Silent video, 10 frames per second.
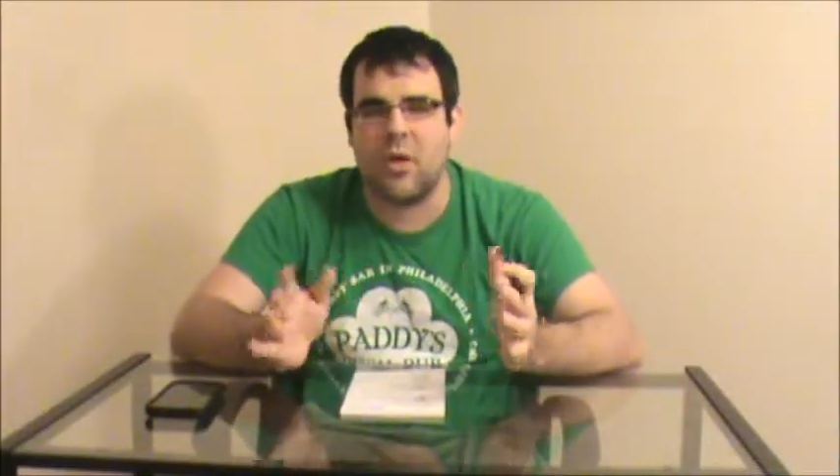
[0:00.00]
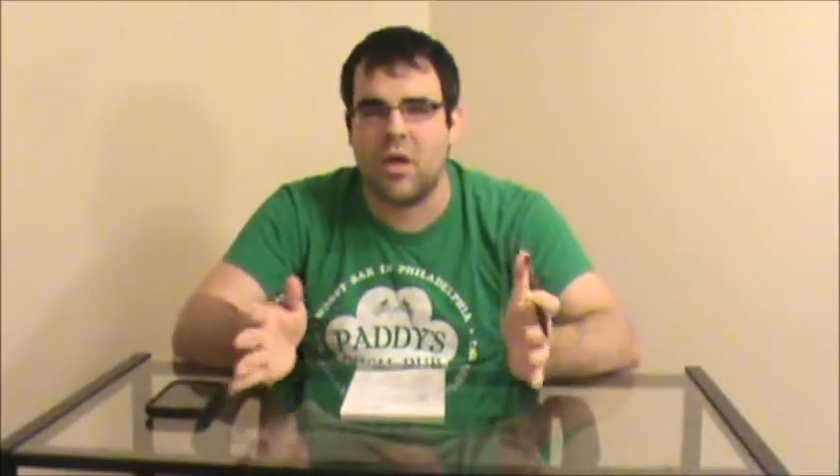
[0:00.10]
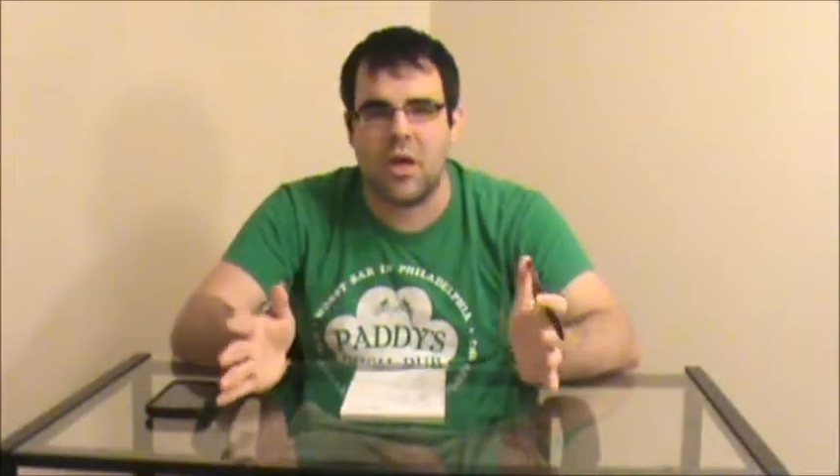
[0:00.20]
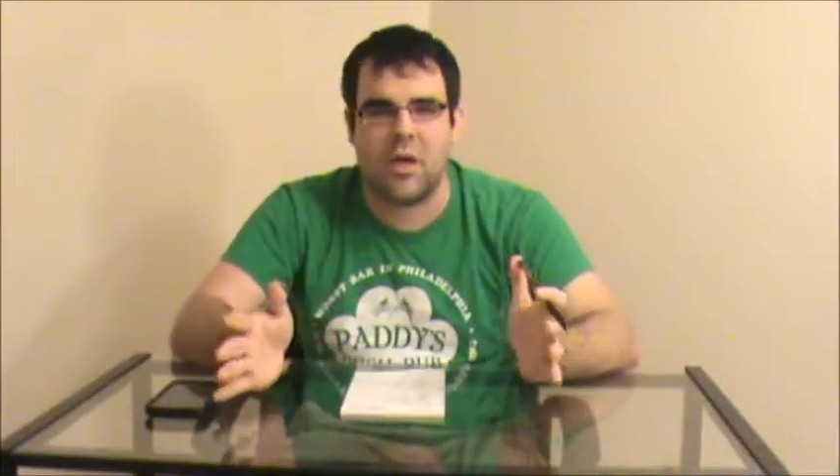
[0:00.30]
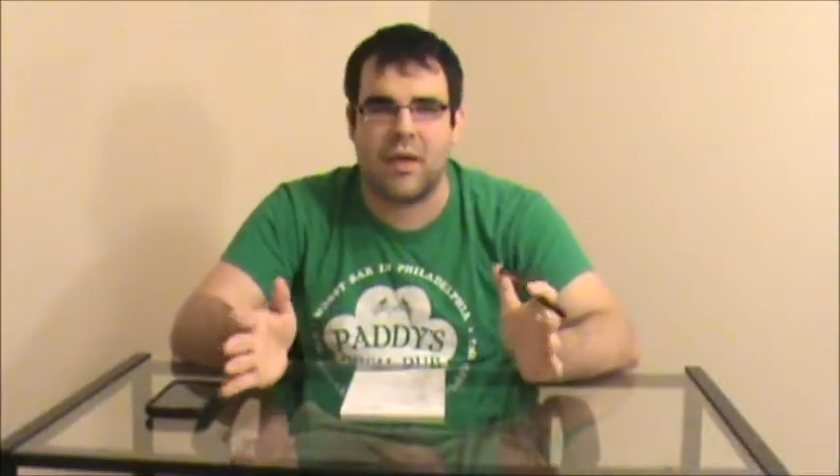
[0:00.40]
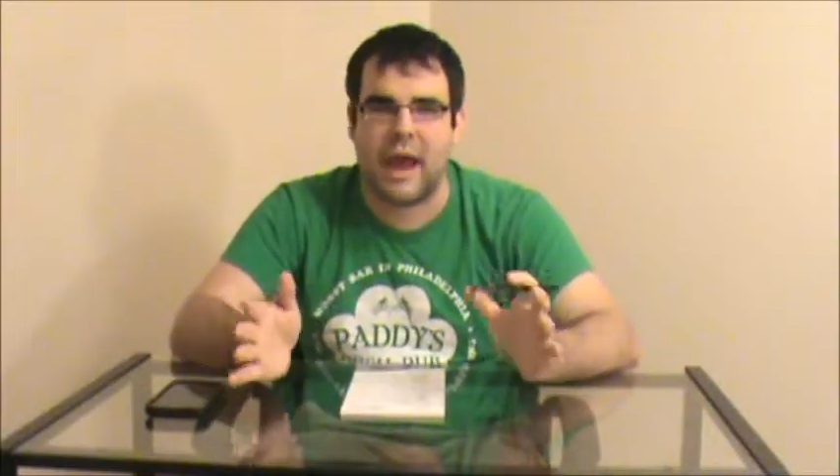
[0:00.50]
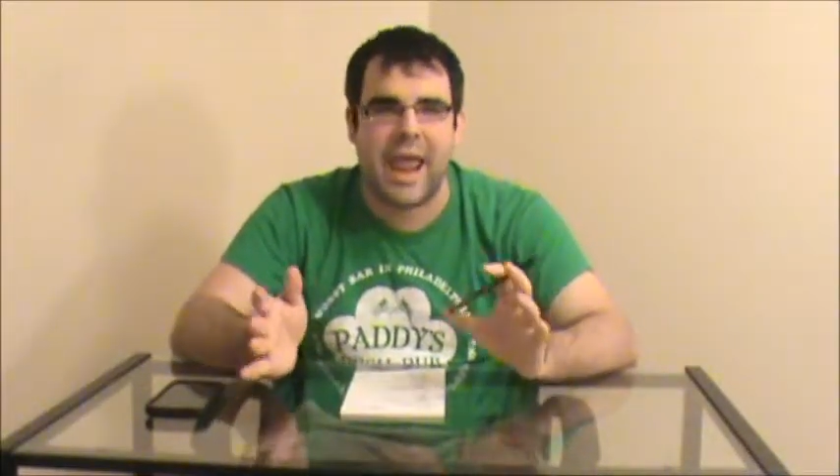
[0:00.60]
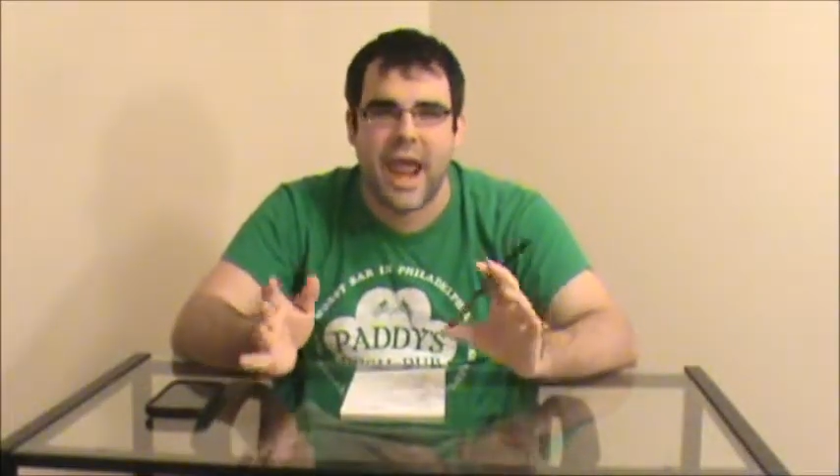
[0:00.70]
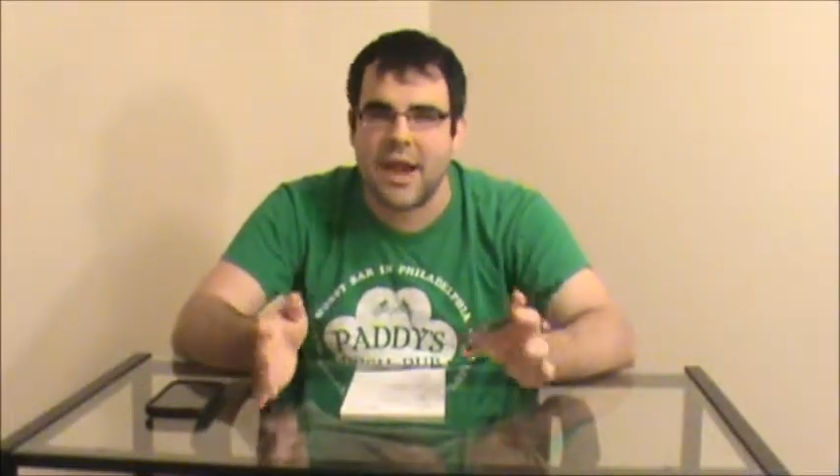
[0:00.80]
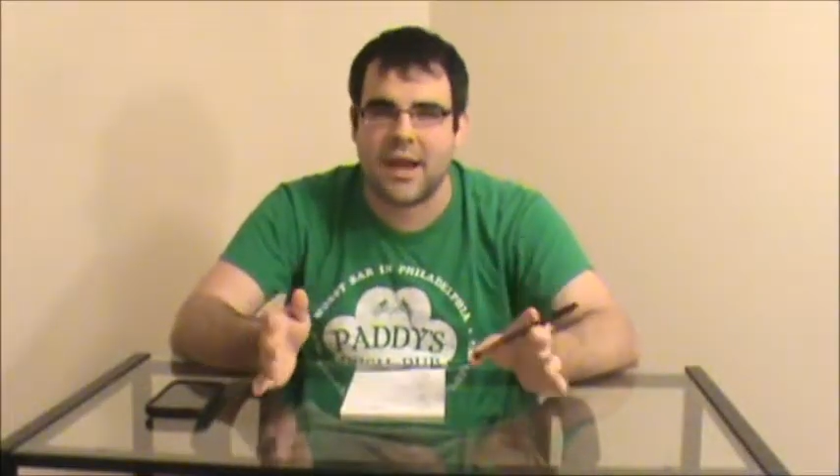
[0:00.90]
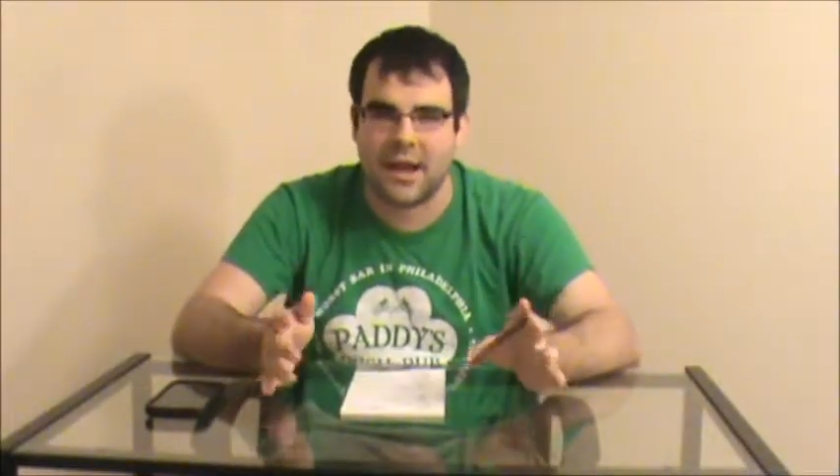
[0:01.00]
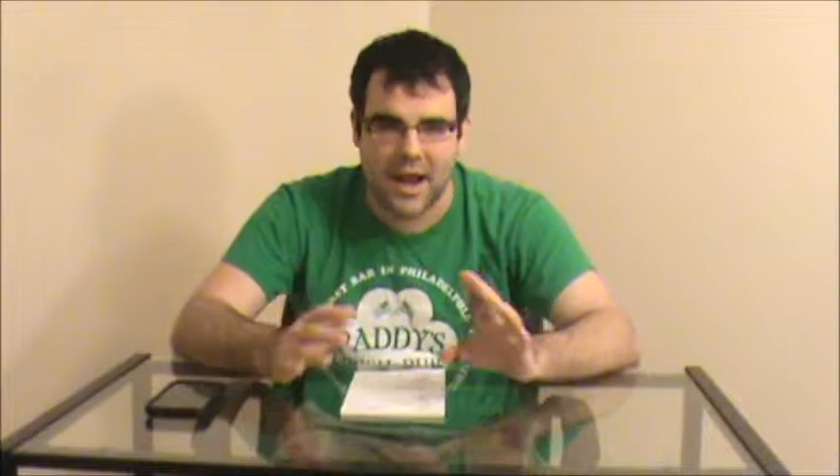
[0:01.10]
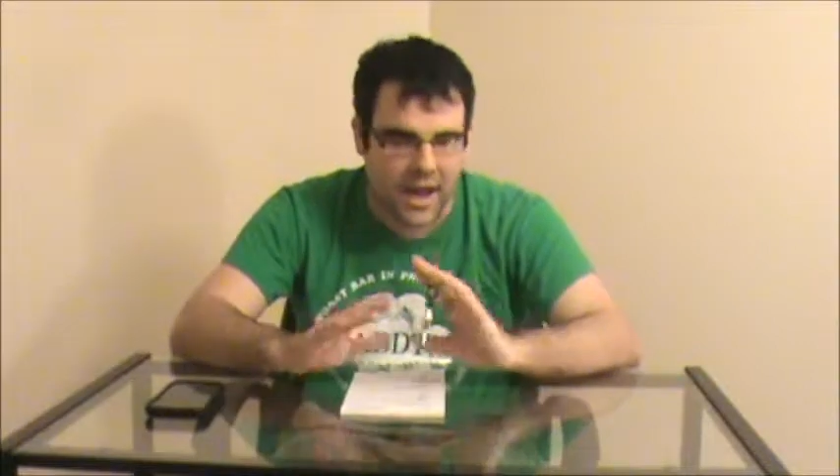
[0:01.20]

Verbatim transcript: ugh, I hated it.